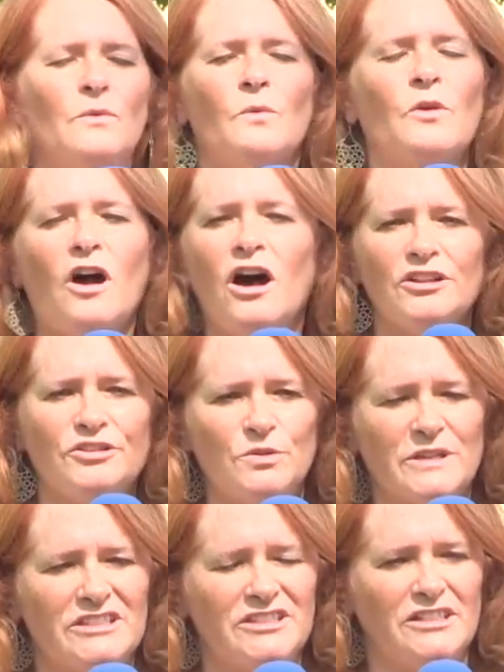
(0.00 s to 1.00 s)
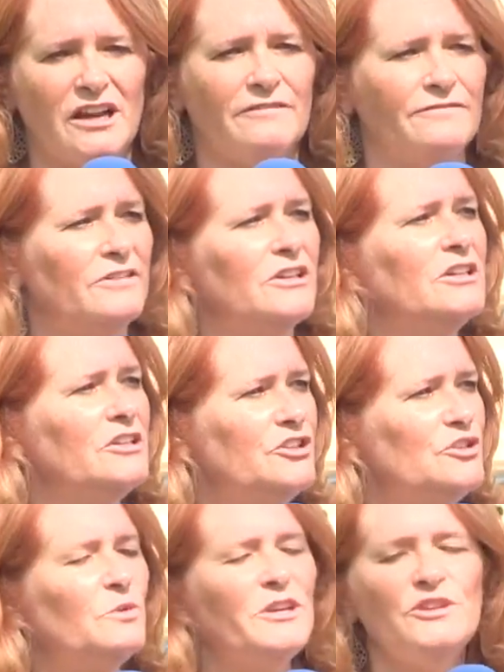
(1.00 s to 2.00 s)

we're all doing stuff. Do what